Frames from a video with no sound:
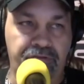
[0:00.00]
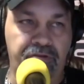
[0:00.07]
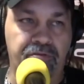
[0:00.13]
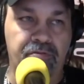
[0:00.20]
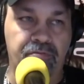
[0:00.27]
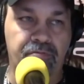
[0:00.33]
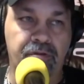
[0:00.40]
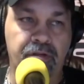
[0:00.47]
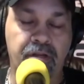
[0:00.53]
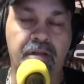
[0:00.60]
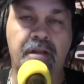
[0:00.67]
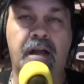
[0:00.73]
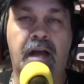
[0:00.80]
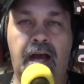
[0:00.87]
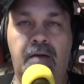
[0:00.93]
you
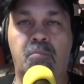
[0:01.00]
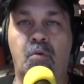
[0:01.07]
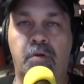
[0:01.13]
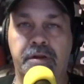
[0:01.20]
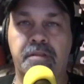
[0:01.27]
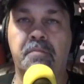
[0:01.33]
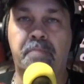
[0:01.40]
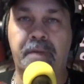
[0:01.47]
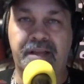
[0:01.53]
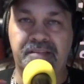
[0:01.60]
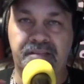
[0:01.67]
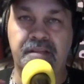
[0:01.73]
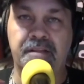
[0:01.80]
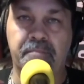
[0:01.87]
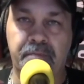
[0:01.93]
I'm one of the
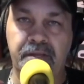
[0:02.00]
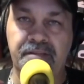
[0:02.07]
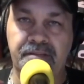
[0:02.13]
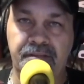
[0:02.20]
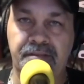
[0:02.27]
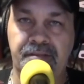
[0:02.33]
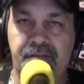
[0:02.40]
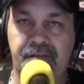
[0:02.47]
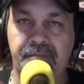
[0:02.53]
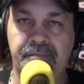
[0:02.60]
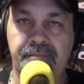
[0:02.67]
best in the business.